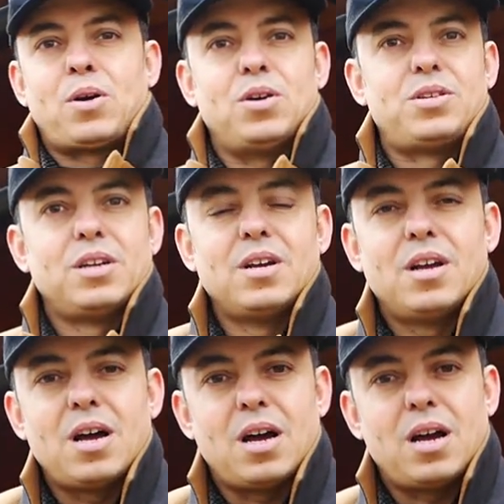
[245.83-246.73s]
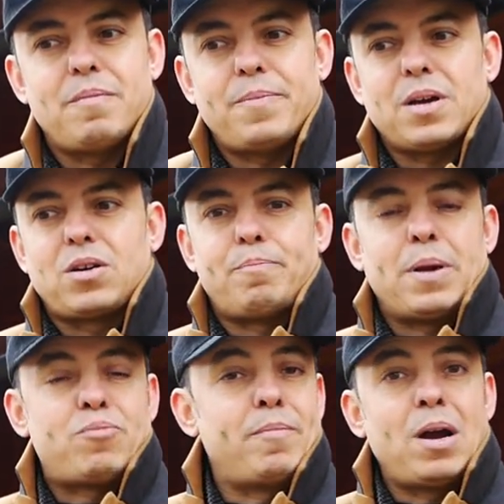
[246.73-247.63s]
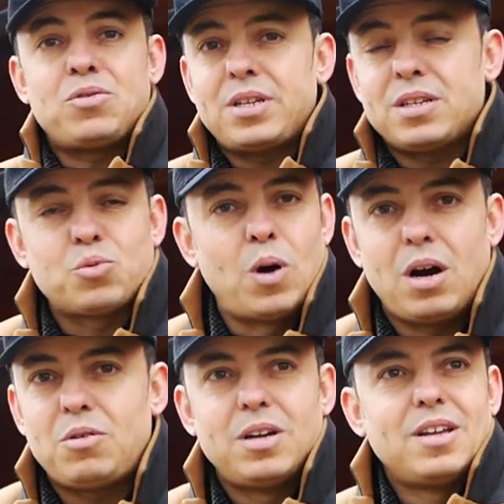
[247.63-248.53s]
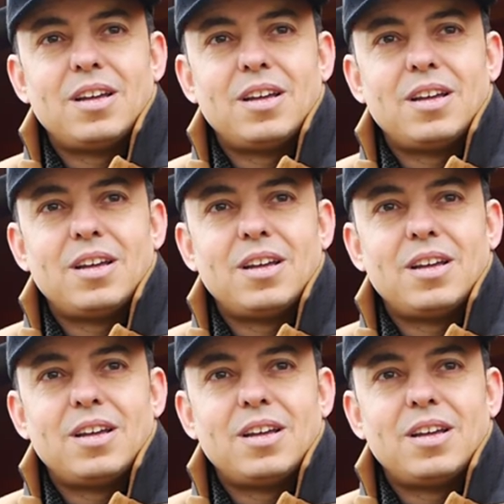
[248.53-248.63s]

could be promoted as well.